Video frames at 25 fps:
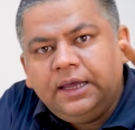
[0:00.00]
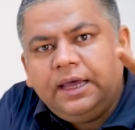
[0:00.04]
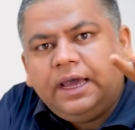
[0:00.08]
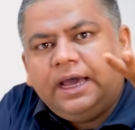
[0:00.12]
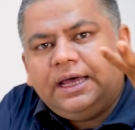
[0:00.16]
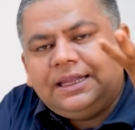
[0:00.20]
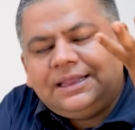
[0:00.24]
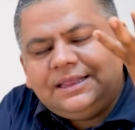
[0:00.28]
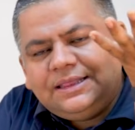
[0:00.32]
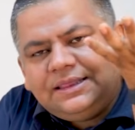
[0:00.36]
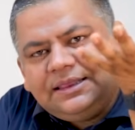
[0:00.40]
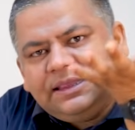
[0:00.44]

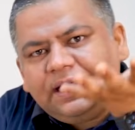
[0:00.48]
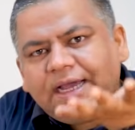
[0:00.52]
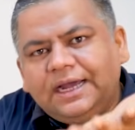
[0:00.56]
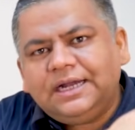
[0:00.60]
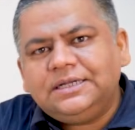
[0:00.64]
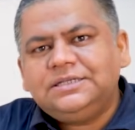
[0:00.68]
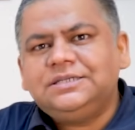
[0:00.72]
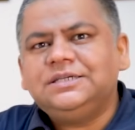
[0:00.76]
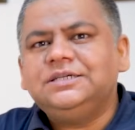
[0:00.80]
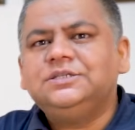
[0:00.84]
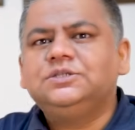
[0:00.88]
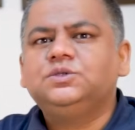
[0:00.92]
And
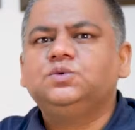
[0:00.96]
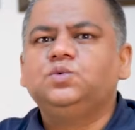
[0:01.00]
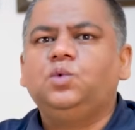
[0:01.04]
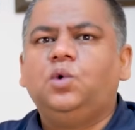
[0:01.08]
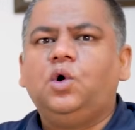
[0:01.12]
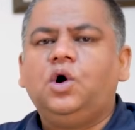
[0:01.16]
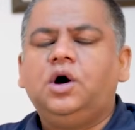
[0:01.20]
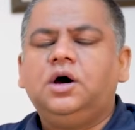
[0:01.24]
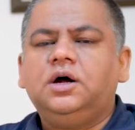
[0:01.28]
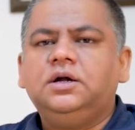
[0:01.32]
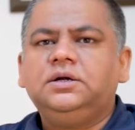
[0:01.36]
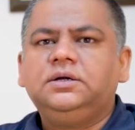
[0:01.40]
that is
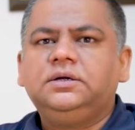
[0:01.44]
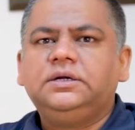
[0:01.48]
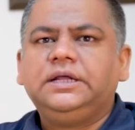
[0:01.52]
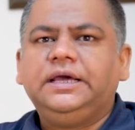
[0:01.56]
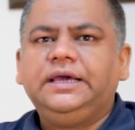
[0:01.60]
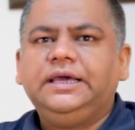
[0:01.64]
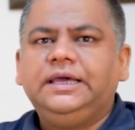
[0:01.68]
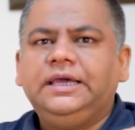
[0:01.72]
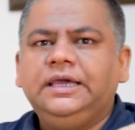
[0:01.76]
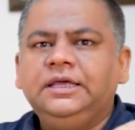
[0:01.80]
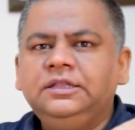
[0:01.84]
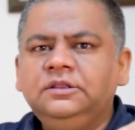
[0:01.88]

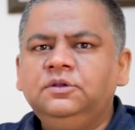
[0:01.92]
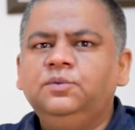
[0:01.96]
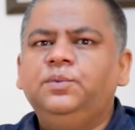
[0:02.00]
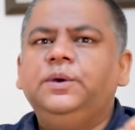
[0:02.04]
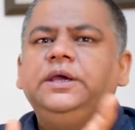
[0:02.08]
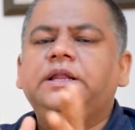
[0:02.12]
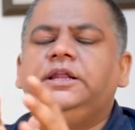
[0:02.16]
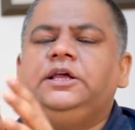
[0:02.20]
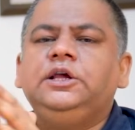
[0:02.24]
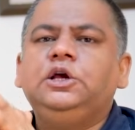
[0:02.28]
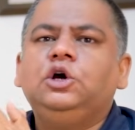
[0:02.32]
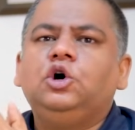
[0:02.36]
what, in
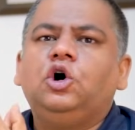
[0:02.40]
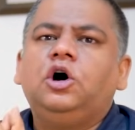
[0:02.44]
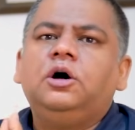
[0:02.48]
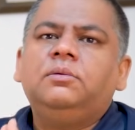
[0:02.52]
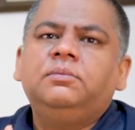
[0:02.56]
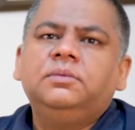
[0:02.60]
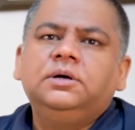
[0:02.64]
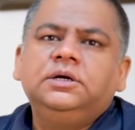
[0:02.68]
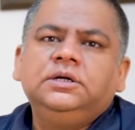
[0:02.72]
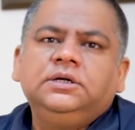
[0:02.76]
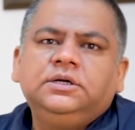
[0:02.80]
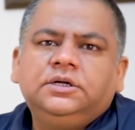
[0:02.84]
very
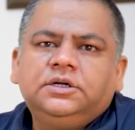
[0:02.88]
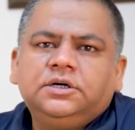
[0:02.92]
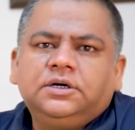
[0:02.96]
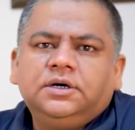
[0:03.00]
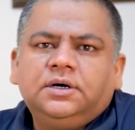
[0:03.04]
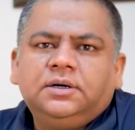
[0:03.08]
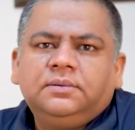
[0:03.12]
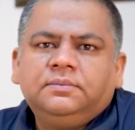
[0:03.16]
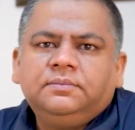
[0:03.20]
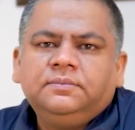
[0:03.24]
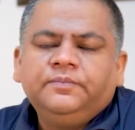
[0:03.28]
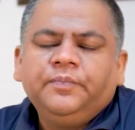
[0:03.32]
common
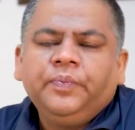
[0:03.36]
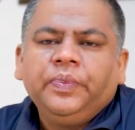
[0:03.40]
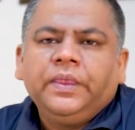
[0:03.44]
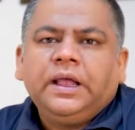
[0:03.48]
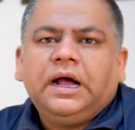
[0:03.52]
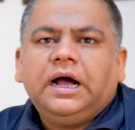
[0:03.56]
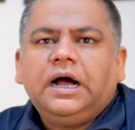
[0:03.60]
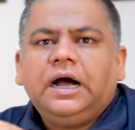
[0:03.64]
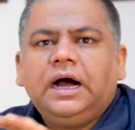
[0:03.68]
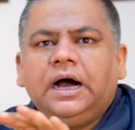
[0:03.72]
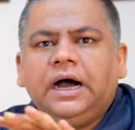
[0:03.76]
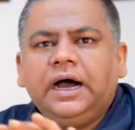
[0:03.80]
term,
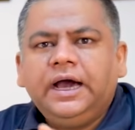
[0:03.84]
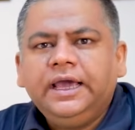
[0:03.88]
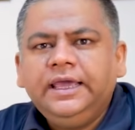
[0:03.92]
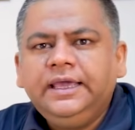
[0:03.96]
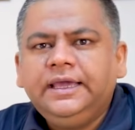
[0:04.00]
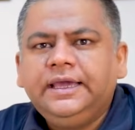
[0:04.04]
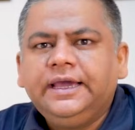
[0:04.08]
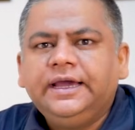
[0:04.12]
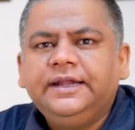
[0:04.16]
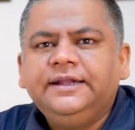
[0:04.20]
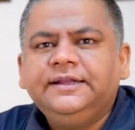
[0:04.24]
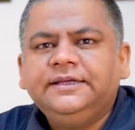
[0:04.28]
I
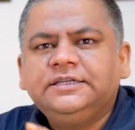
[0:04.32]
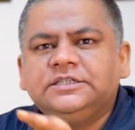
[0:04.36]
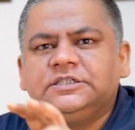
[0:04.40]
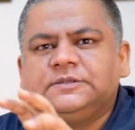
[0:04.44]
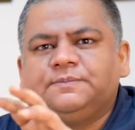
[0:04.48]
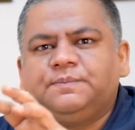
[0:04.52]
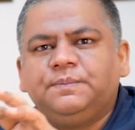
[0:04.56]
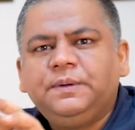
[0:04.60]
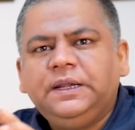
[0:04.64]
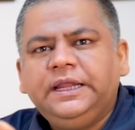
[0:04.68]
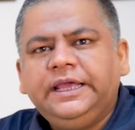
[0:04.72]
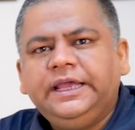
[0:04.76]
can
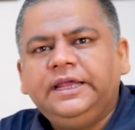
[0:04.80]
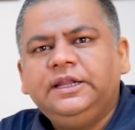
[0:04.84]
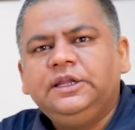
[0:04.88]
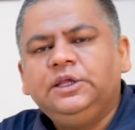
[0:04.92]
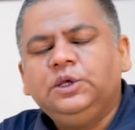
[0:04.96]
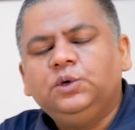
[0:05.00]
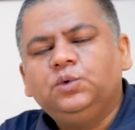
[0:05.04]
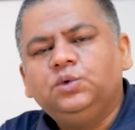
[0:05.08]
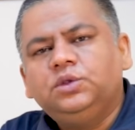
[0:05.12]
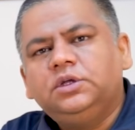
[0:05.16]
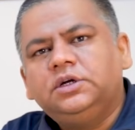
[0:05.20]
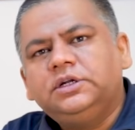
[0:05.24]
explain
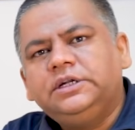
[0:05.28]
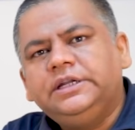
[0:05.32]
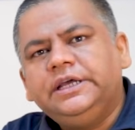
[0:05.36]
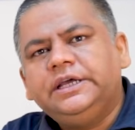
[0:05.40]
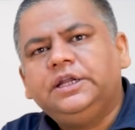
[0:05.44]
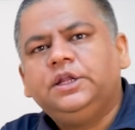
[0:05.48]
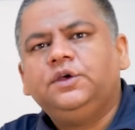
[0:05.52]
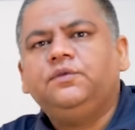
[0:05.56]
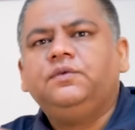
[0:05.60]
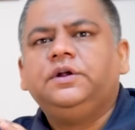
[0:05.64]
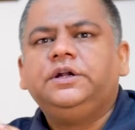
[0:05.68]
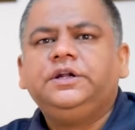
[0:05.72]
you the
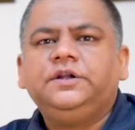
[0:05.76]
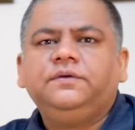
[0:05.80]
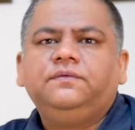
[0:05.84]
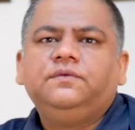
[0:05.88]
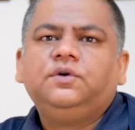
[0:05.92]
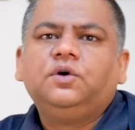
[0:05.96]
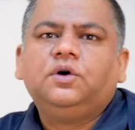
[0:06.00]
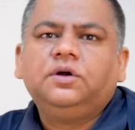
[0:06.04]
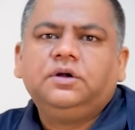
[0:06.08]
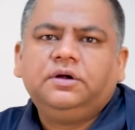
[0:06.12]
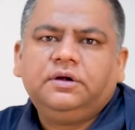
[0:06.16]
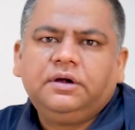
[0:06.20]
derivative
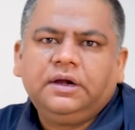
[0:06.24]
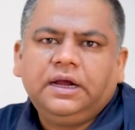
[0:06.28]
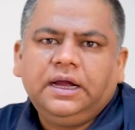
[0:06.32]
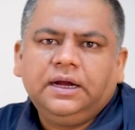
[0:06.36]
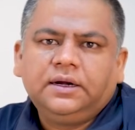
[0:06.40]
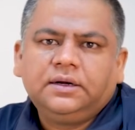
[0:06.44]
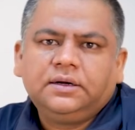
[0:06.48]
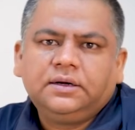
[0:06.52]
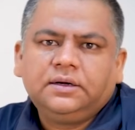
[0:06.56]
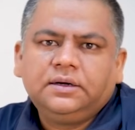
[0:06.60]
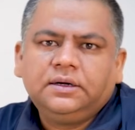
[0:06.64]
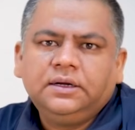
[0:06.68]
contract.